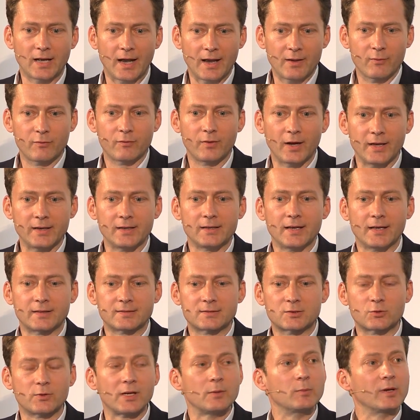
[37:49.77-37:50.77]
I find it
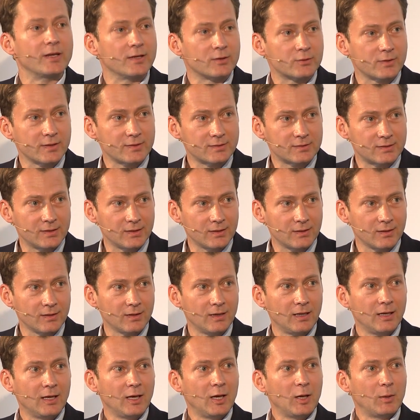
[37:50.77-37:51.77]
extremely interesting,
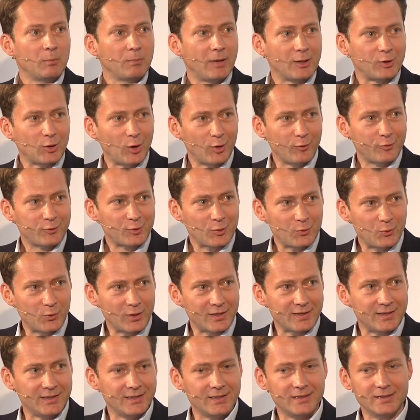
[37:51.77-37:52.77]
but often
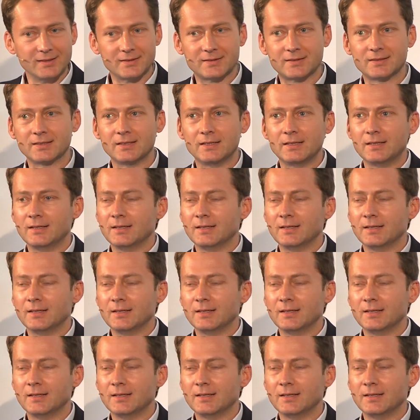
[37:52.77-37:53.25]
one hears,